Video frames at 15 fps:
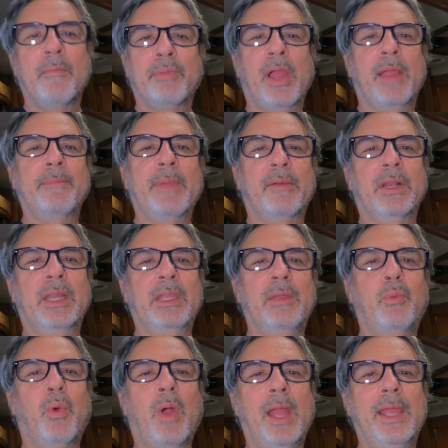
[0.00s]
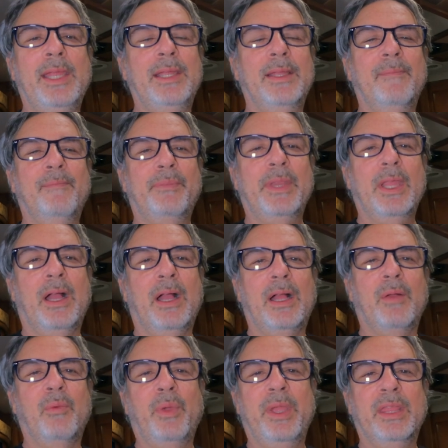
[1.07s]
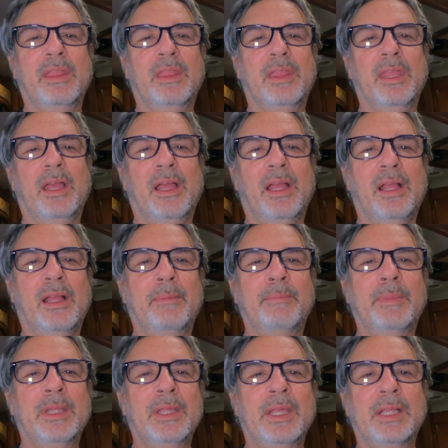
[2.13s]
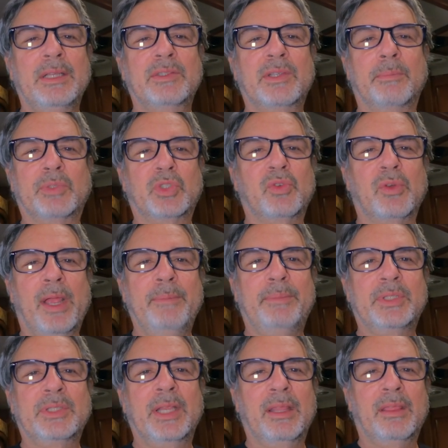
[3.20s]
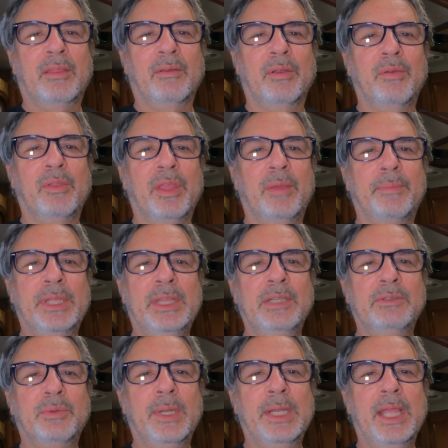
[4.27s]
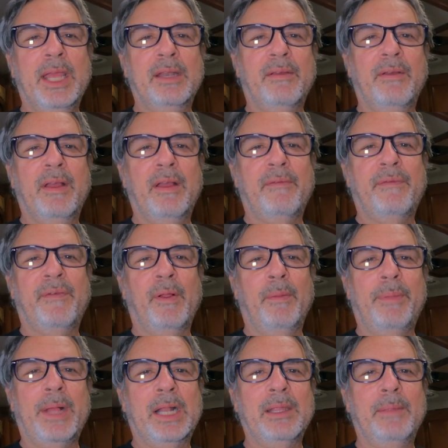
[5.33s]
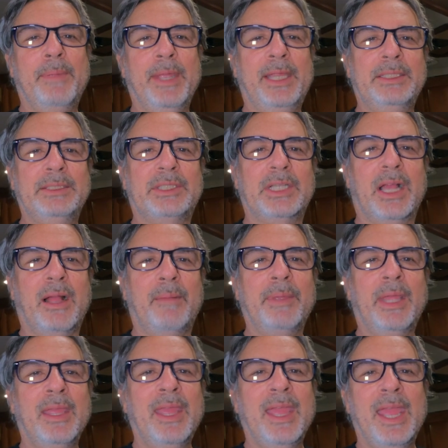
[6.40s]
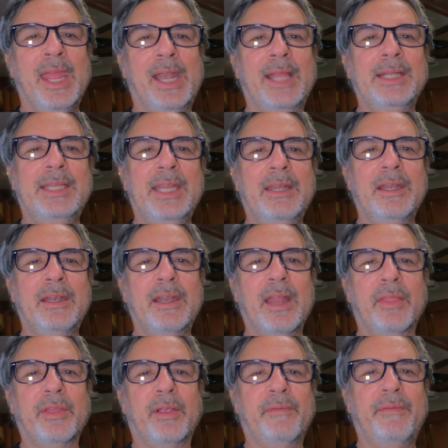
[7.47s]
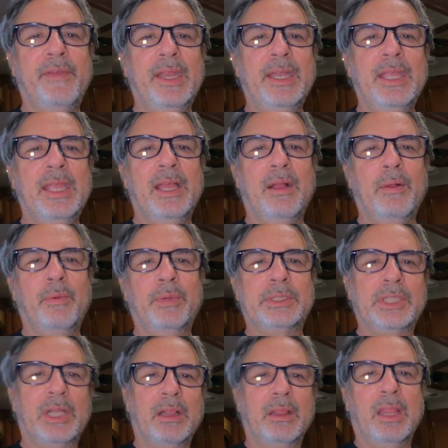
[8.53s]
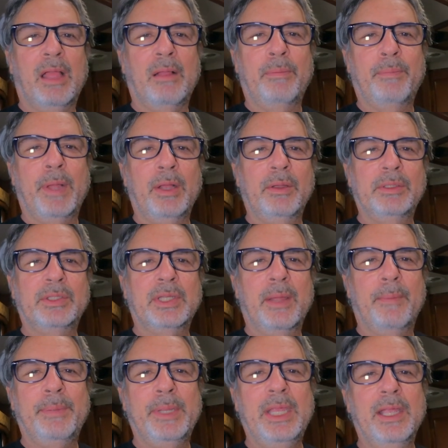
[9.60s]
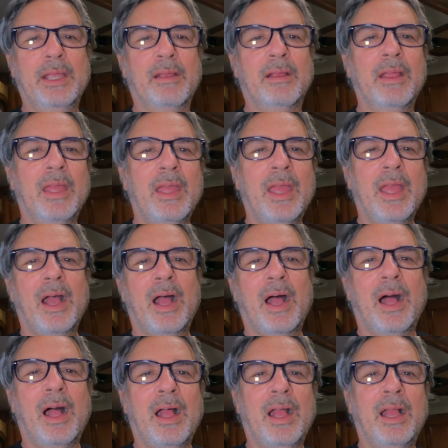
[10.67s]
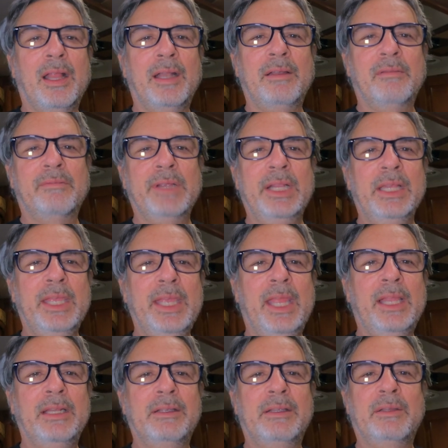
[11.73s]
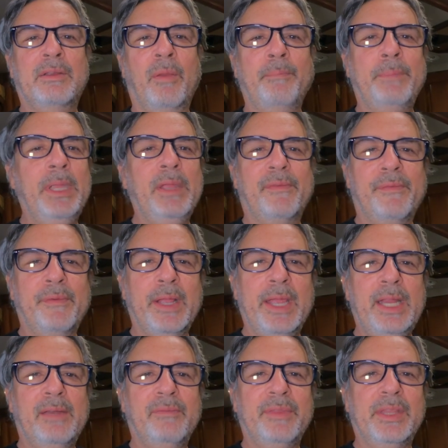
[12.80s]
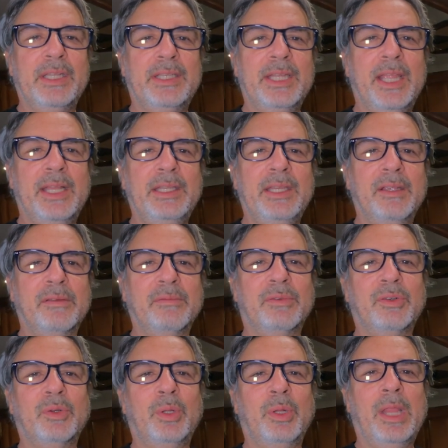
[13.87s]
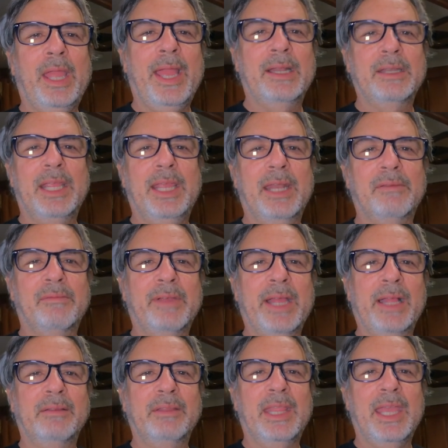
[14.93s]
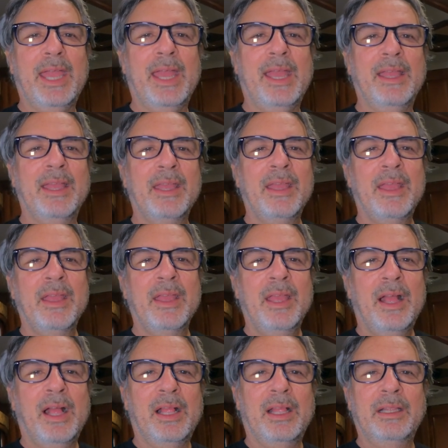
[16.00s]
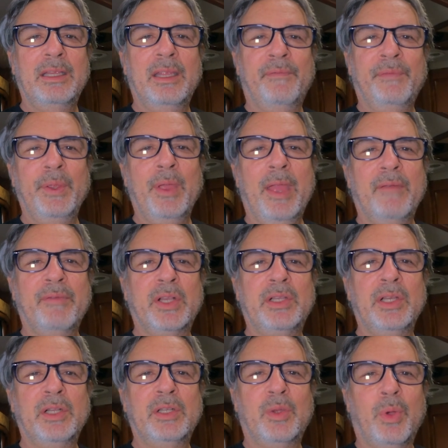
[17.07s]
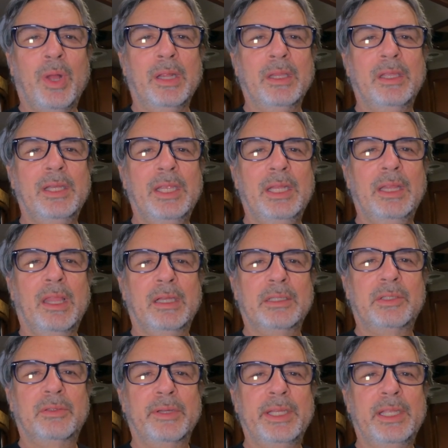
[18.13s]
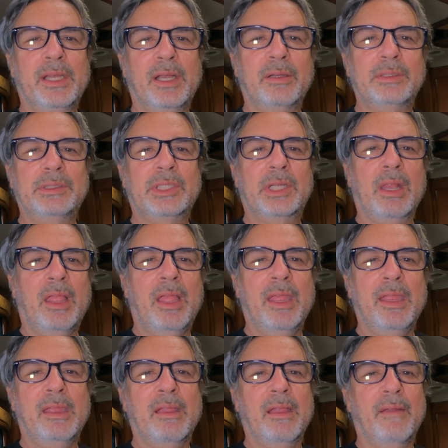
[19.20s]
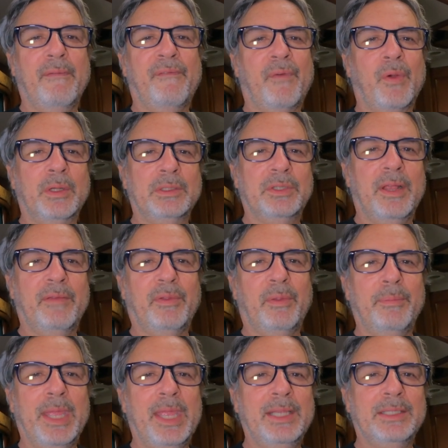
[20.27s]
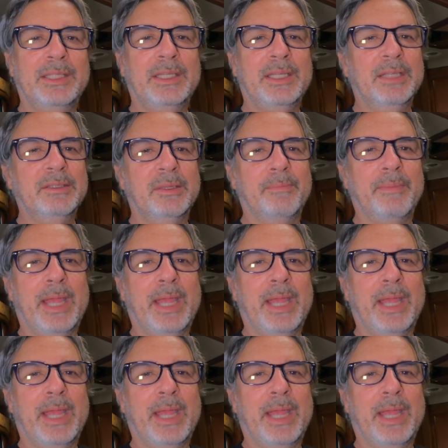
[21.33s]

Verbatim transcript: primarily white uh, with um, some stripes through them, but this one had a, a full body paint job. And I did another video, which I'll, I'll post up here, on really don't be afraid of the ten year rule, how to get around that. Uh, if you have a good quality luxury coach like Foretravel makes, it doesn't